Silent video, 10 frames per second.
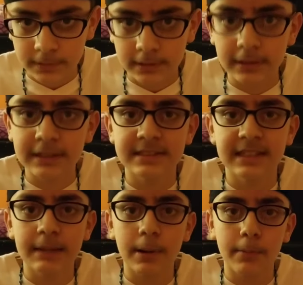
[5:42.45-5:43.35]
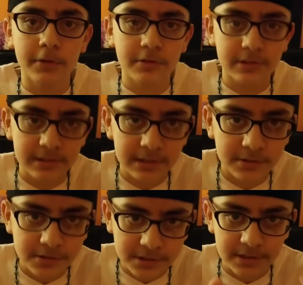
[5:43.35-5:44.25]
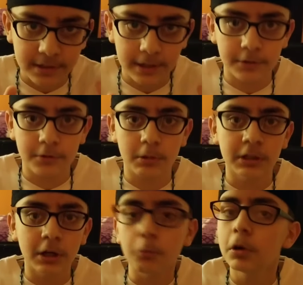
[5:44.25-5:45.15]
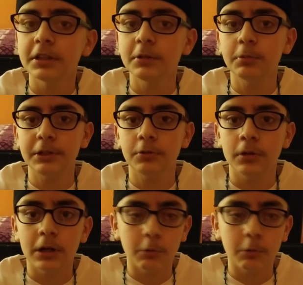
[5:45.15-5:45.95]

Let's say, my brothers and sisters, this is the end of the world. What did we do?